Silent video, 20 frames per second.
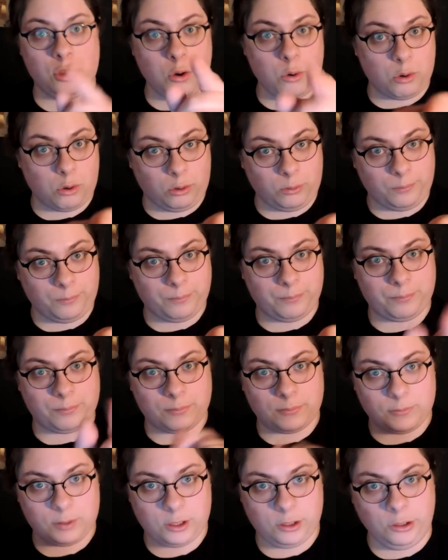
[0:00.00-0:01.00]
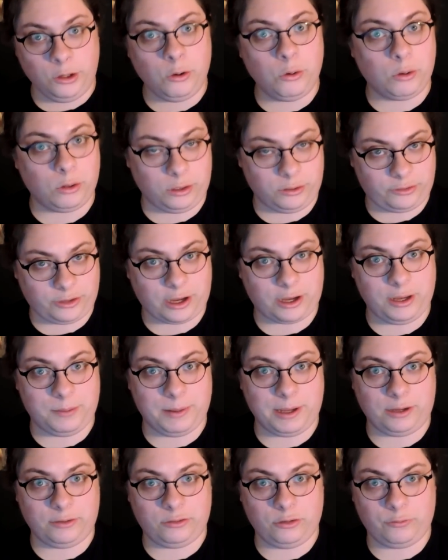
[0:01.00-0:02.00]
Google. Google is how
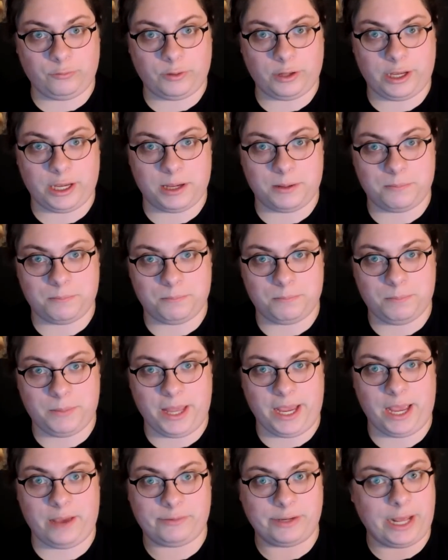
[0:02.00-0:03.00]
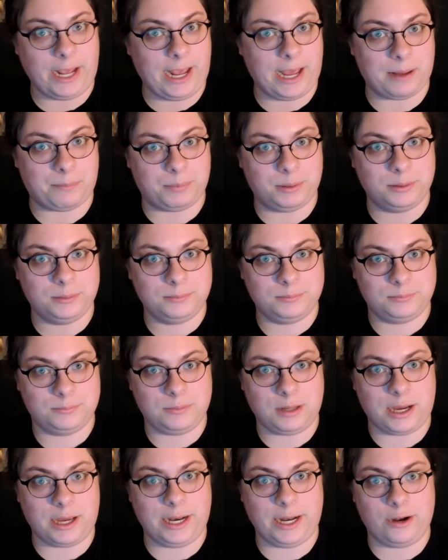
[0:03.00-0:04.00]
you make a souffle. They have an app
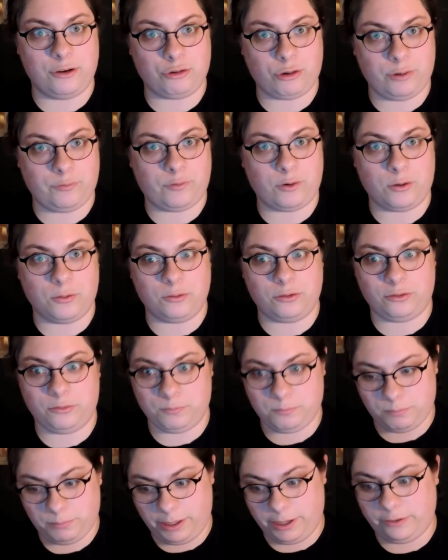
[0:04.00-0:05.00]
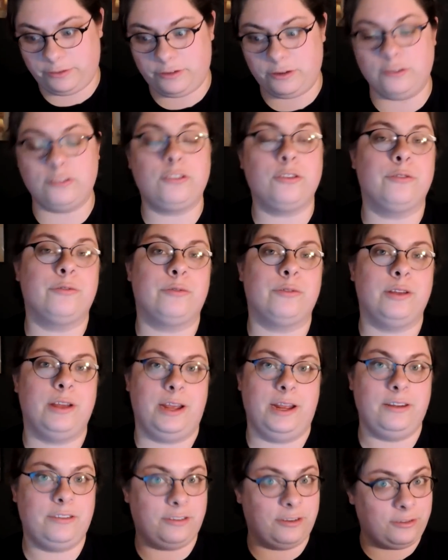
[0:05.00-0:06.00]
on Android phones, instant, Souf-
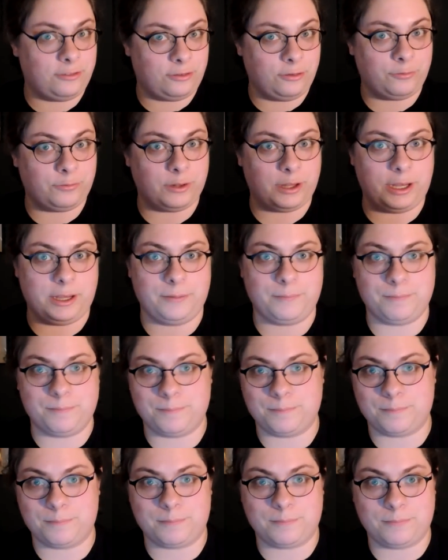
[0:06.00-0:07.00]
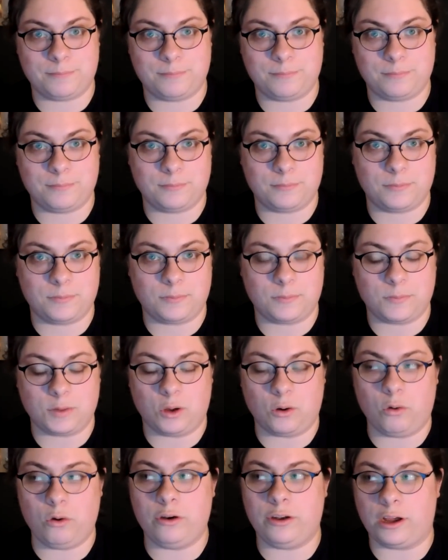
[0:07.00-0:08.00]
instant souffle.
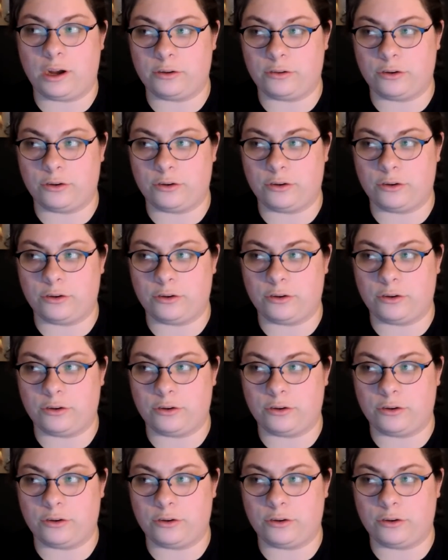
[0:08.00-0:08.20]
Or